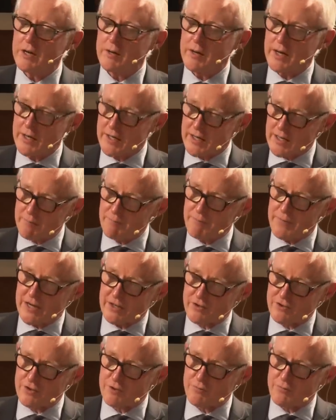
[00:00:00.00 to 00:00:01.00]
I come
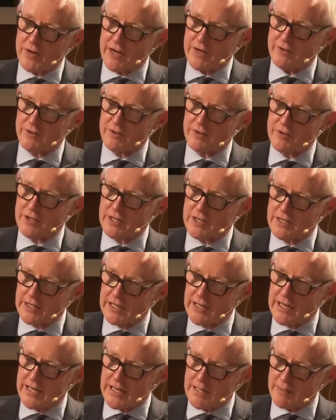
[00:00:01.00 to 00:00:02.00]
back to the fact that the
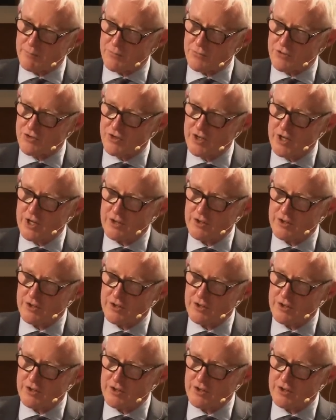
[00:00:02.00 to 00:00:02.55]
claims